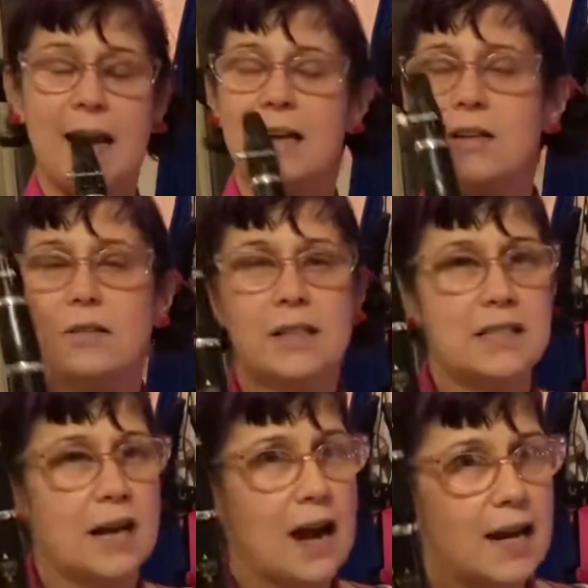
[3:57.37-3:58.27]
You need
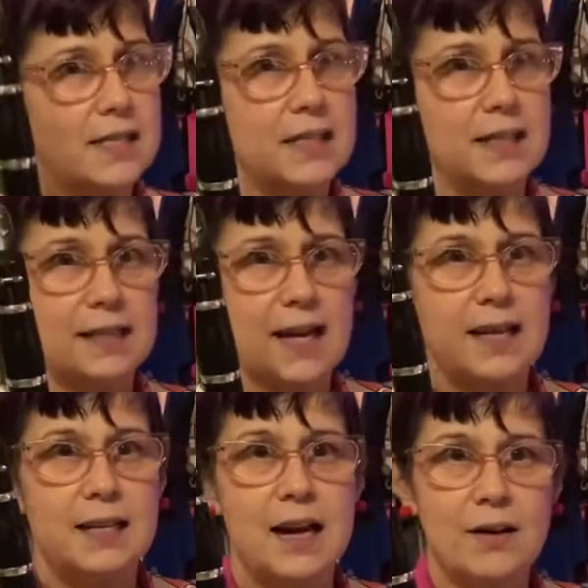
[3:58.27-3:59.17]
to isolate
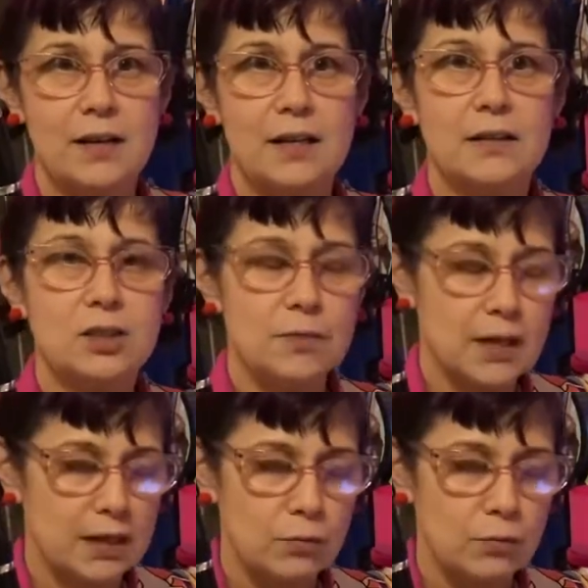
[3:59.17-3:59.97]
that area to make it